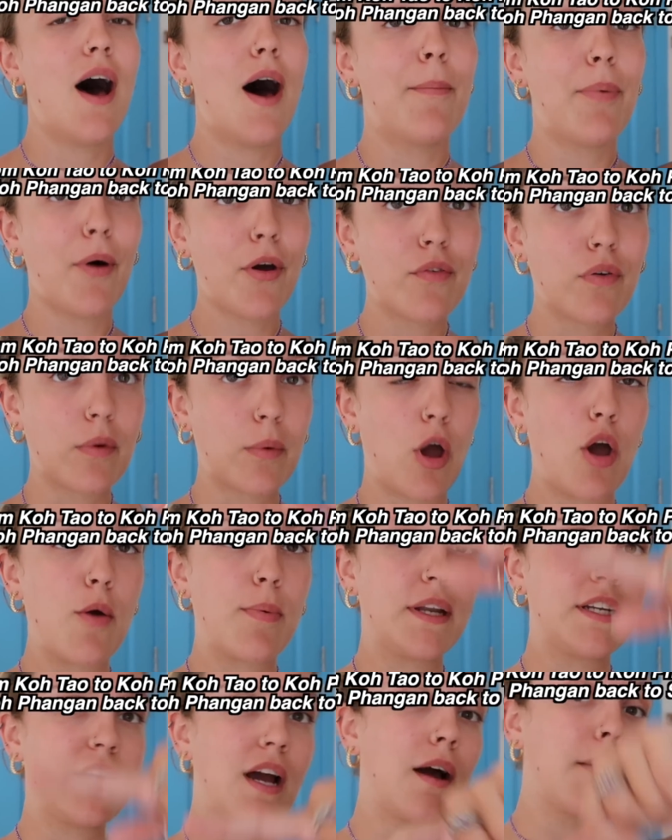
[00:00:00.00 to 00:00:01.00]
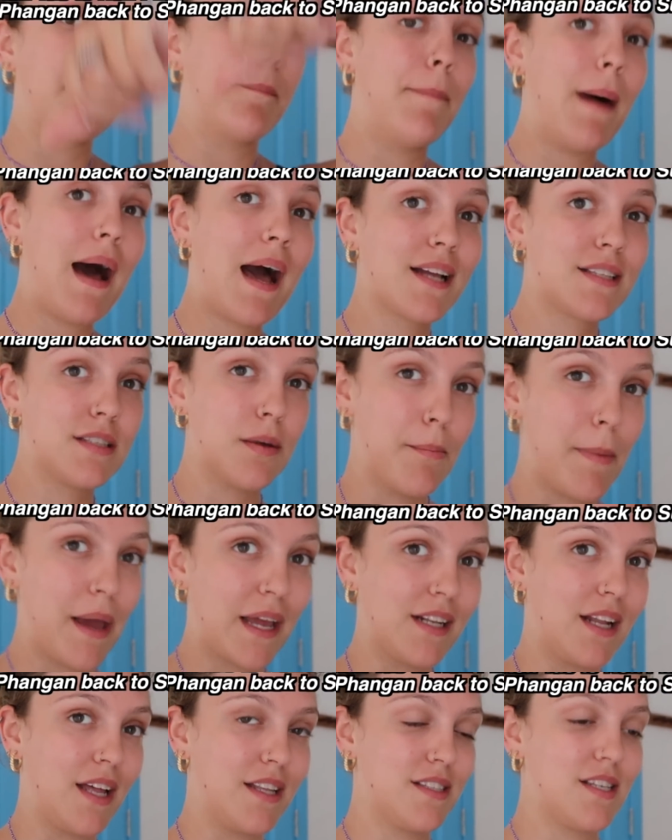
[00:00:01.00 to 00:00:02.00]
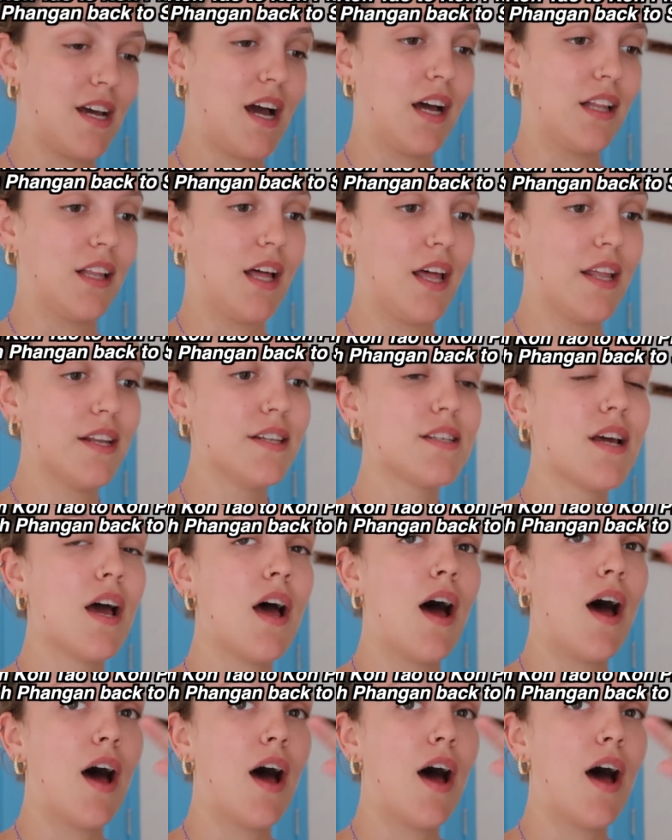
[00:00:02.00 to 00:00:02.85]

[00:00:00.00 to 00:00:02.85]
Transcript: A boat from Koh Phangan back to mainland Thailand,